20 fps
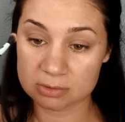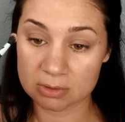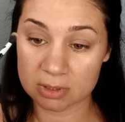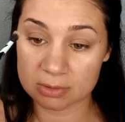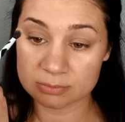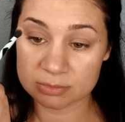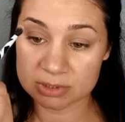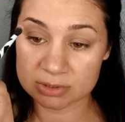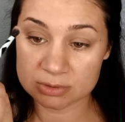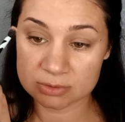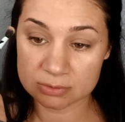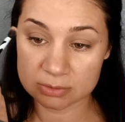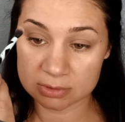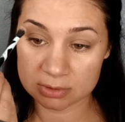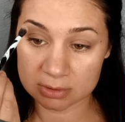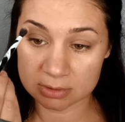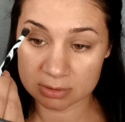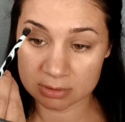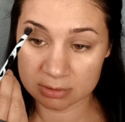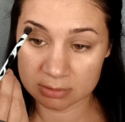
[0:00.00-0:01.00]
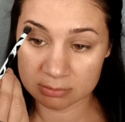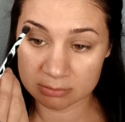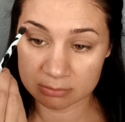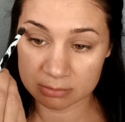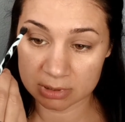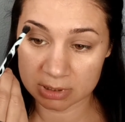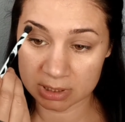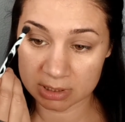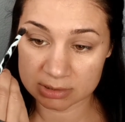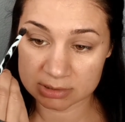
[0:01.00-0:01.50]
So I'm just gonna
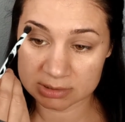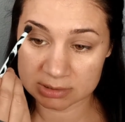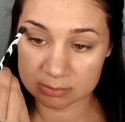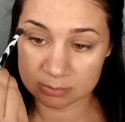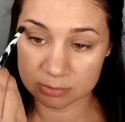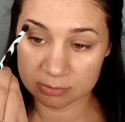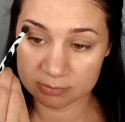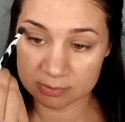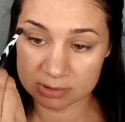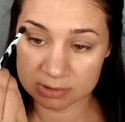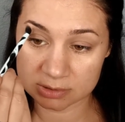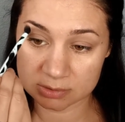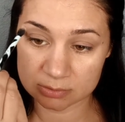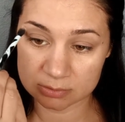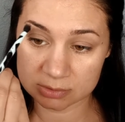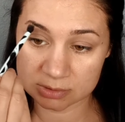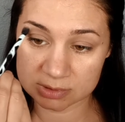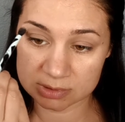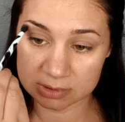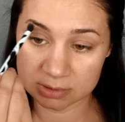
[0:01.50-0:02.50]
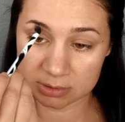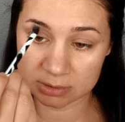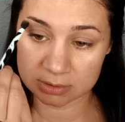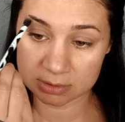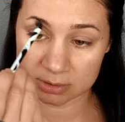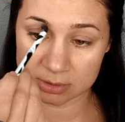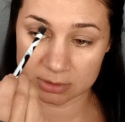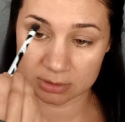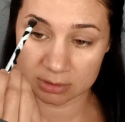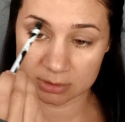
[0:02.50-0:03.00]
blend some of this
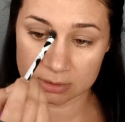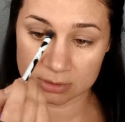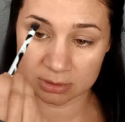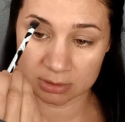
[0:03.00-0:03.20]
concealer